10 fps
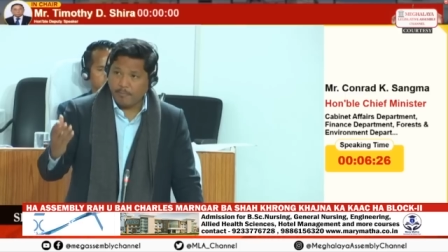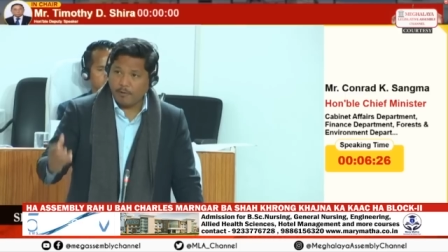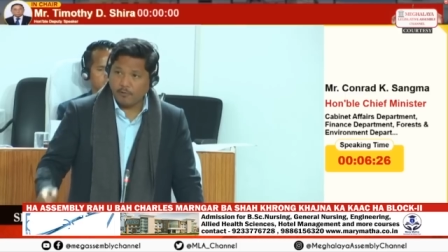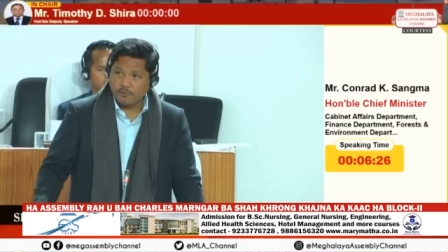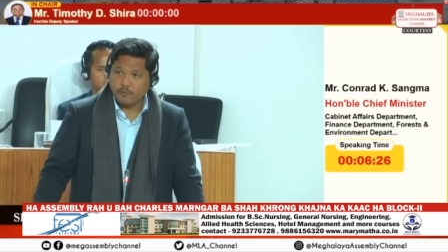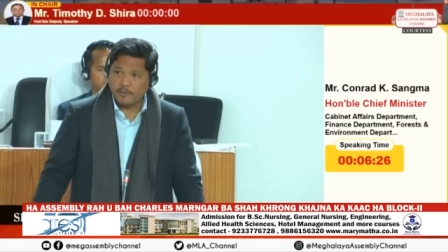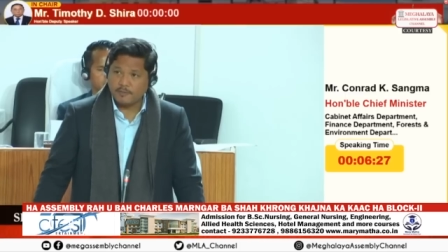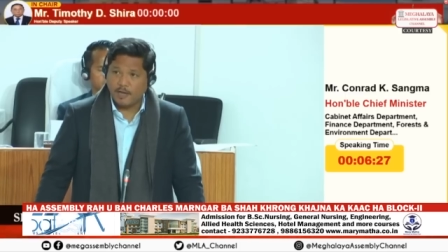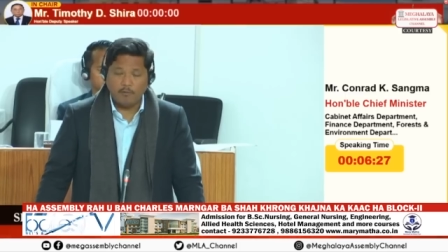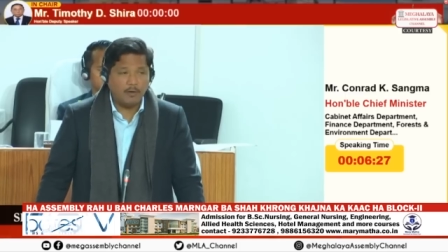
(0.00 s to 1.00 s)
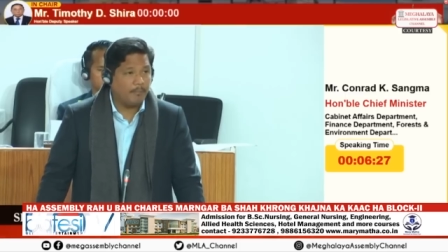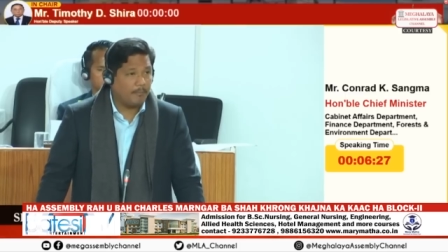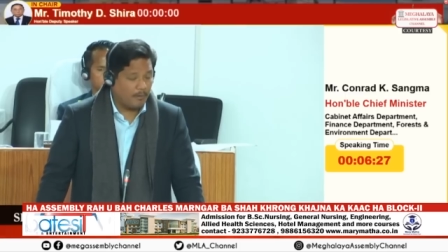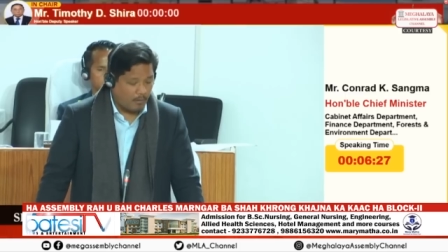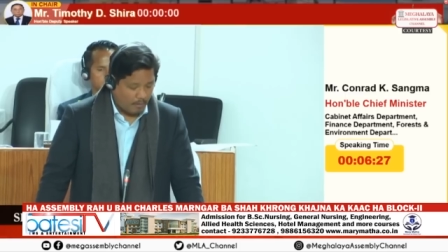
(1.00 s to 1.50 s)
also is now a
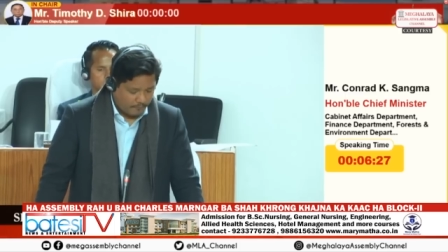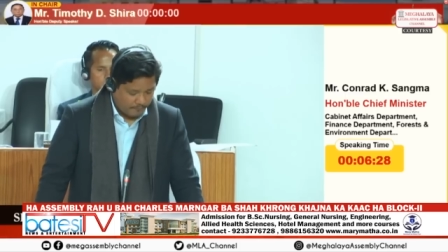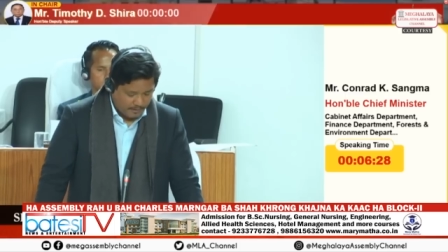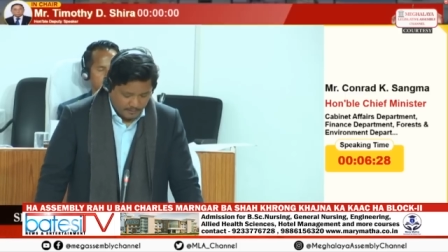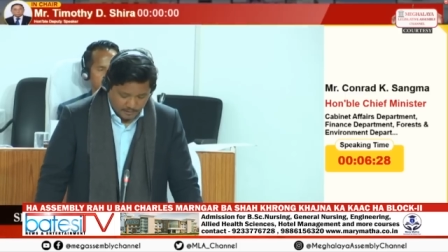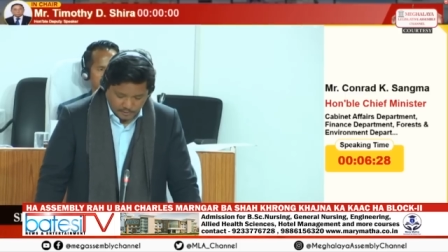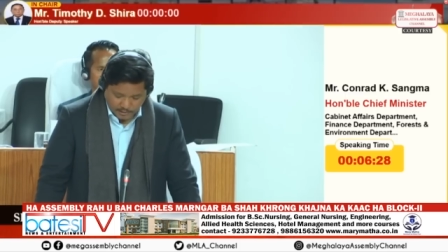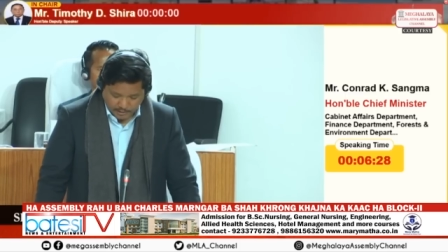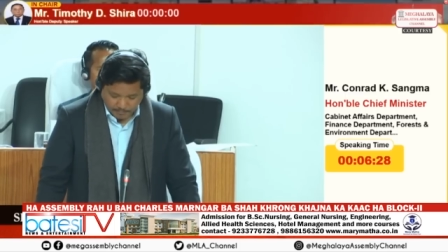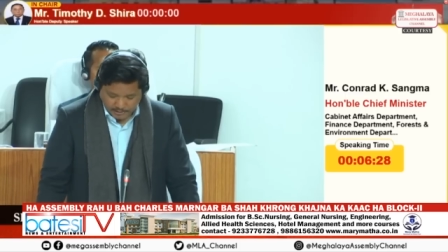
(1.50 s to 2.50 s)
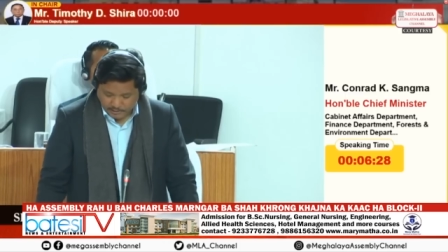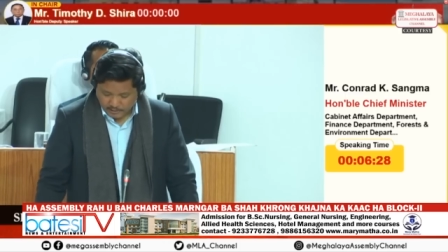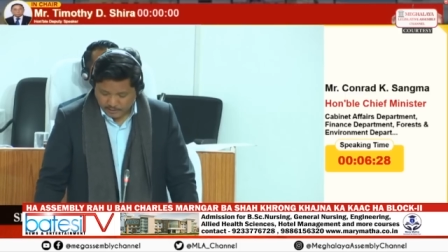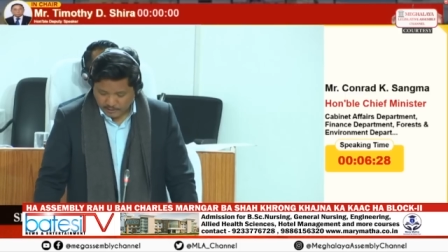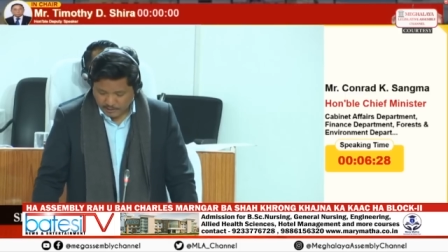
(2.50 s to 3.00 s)
member of the regional committee.
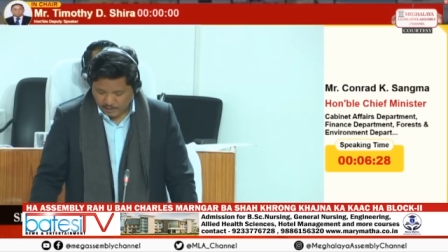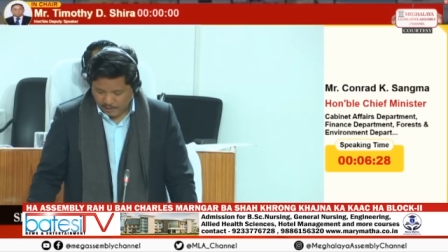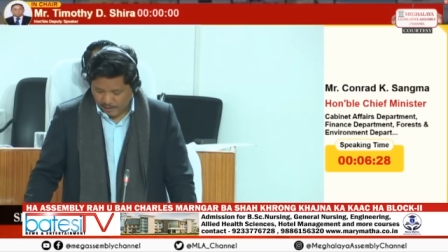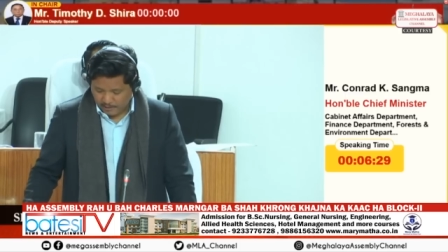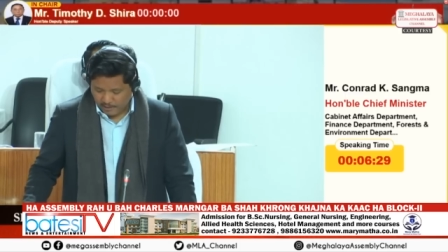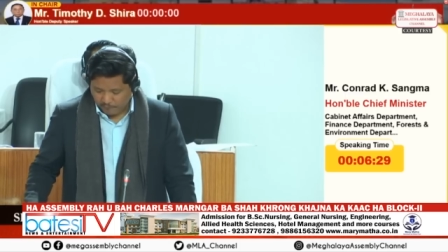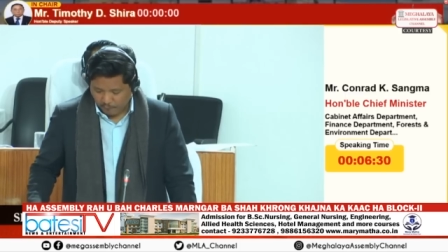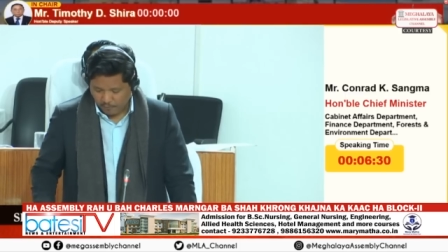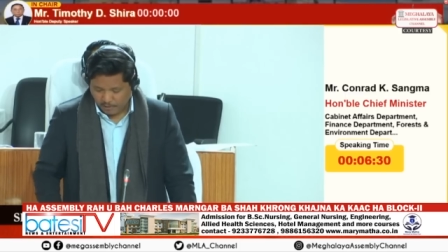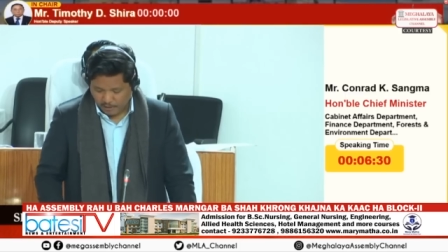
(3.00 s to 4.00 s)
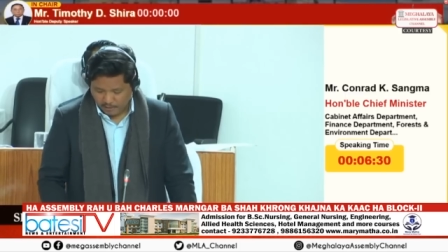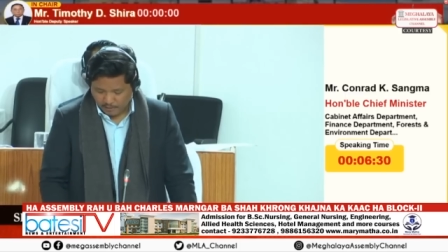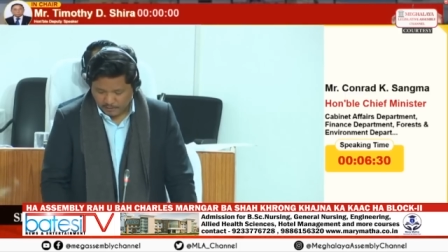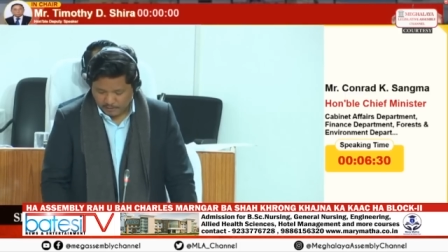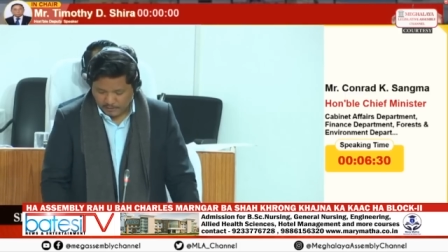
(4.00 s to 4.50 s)
And therefore,
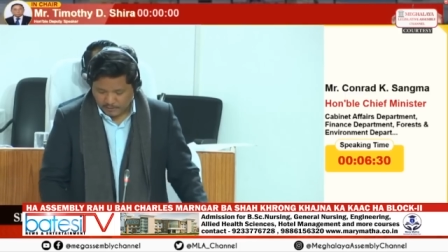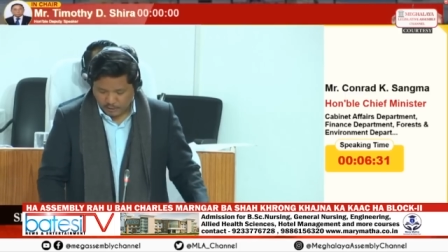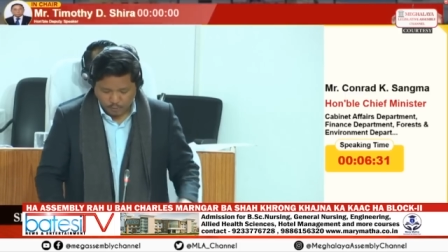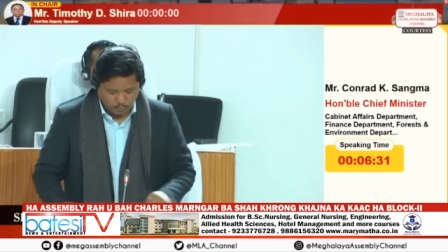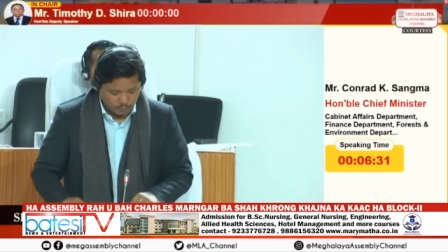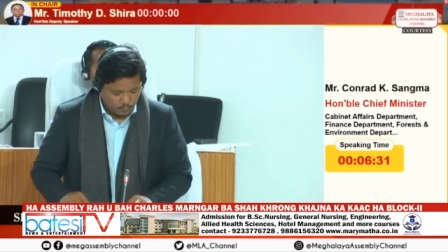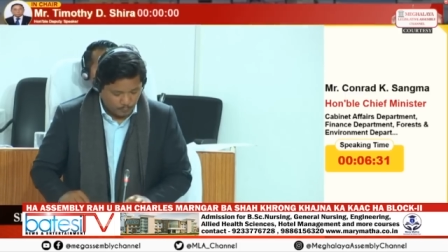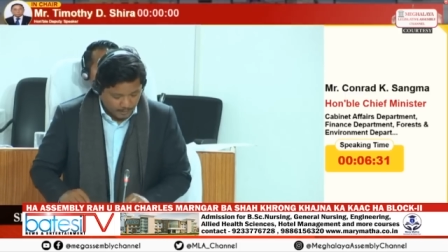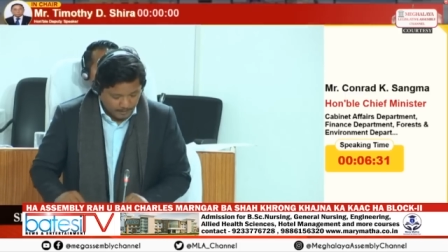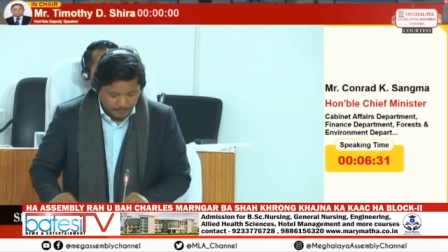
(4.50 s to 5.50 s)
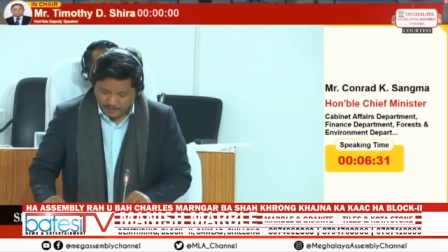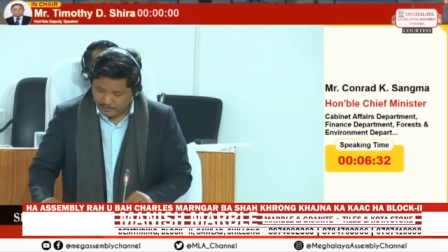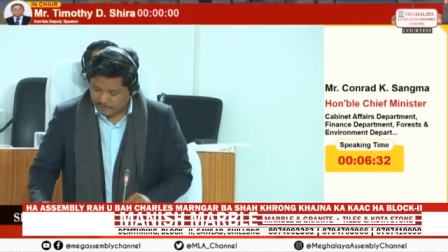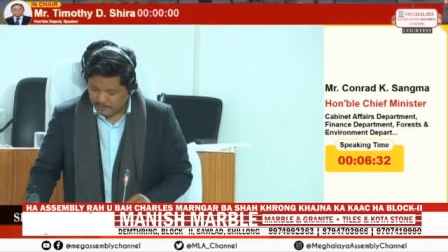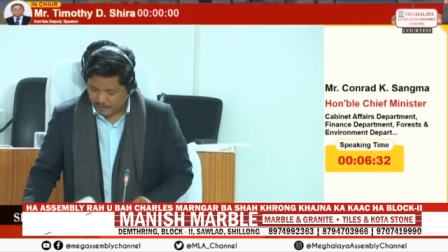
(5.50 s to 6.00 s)
these issues will be
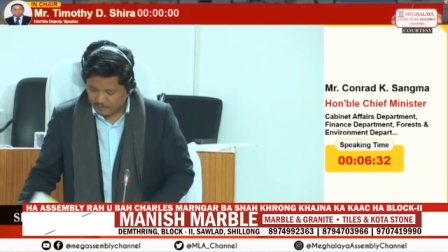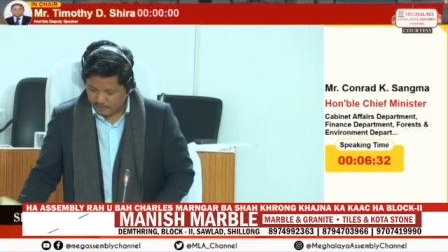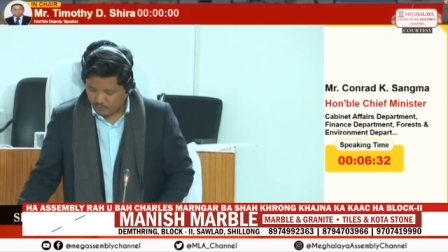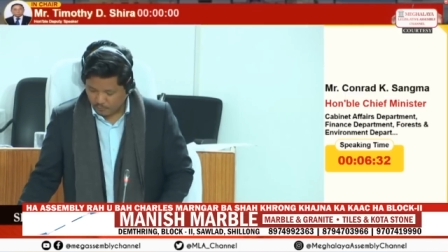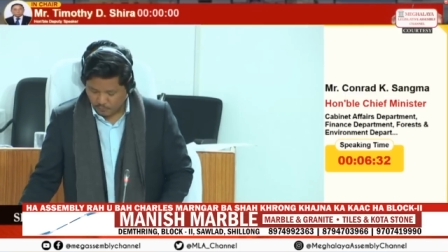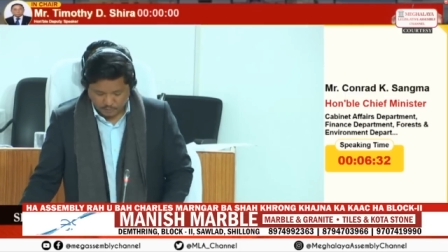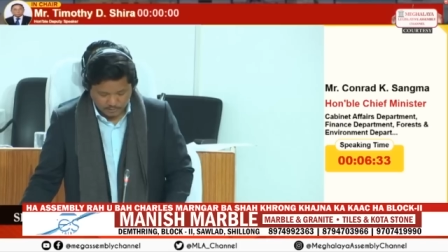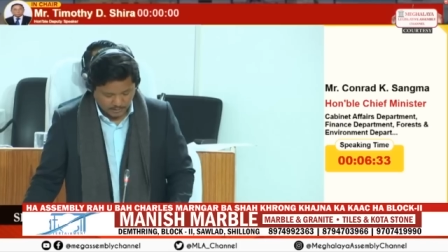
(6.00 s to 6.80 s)
discussed in those